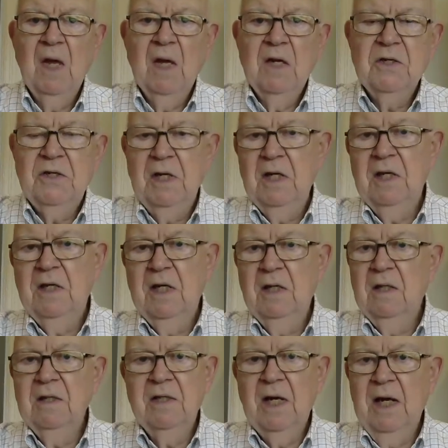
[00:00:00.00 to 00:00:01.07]
she
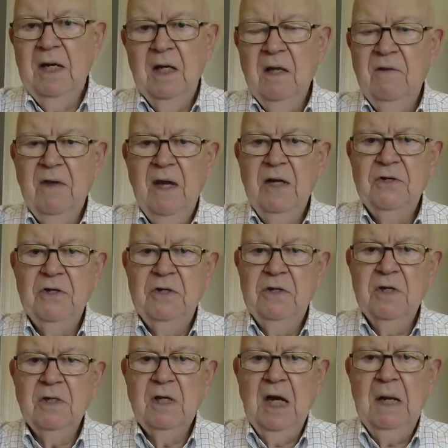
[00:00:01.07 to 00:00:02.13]
didn't say anything. She
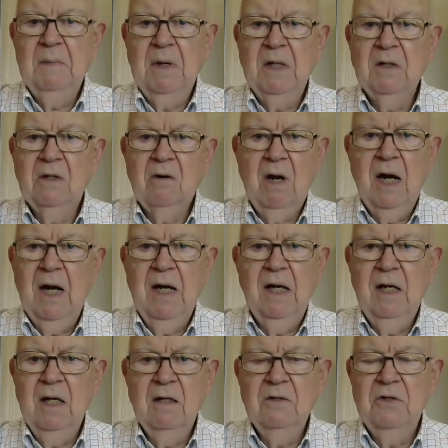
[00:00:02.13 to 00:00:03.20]
just came in
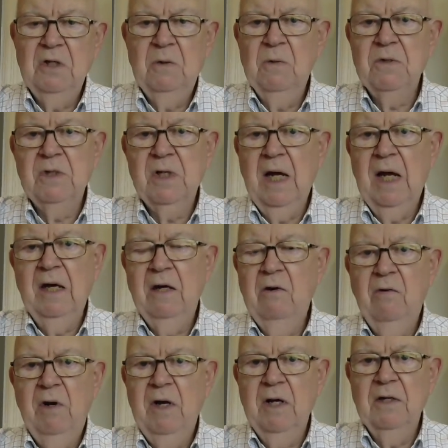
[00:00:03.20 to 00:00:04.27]
crying and she was
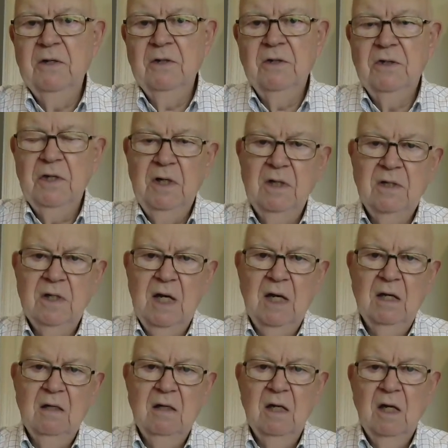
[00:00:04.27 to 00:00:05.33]
angry and she
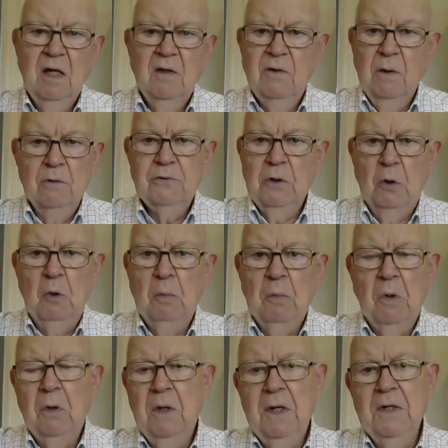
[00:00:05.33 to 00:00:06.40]
said, those old
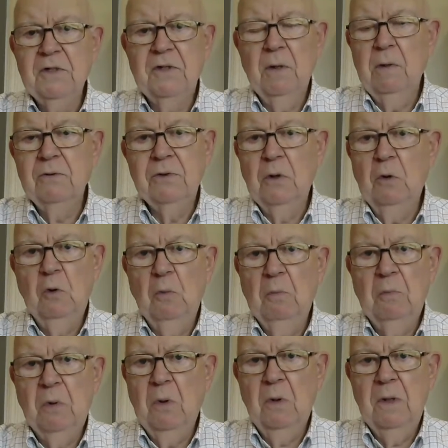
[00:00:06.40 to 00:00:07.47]
boys, those
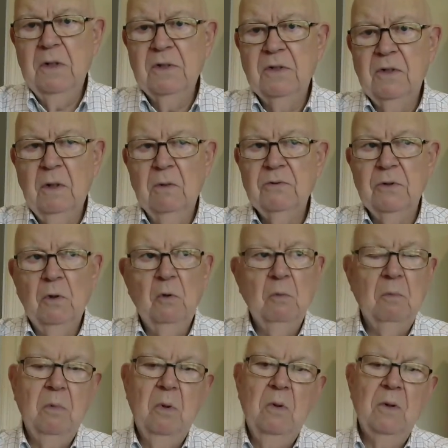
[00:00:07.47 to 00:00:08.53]
old boys, those
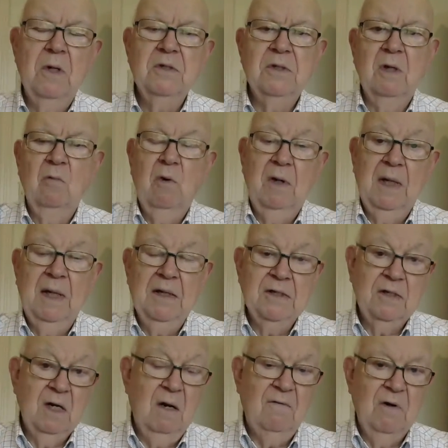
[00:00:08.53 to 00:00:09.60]
old boys. And what I
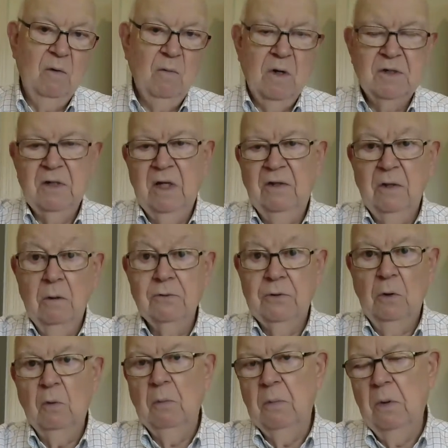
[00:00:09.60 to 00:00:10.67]
discovered was that those
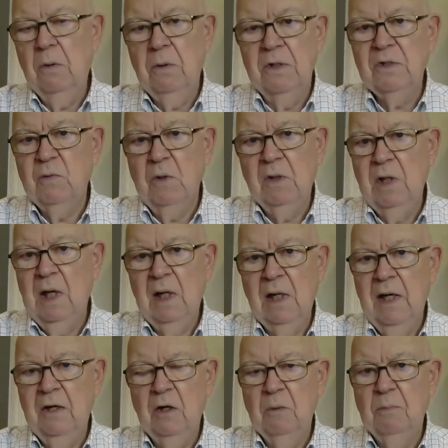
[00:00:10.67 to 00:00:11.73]
old boys would not
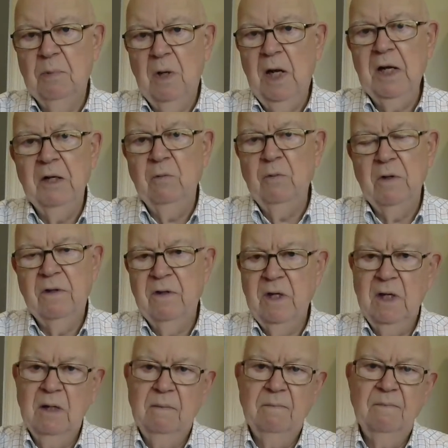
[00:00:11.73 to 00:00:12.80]
let her play with
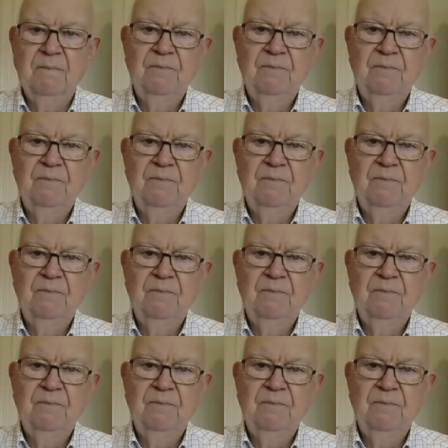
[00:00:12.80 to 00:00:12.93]
them.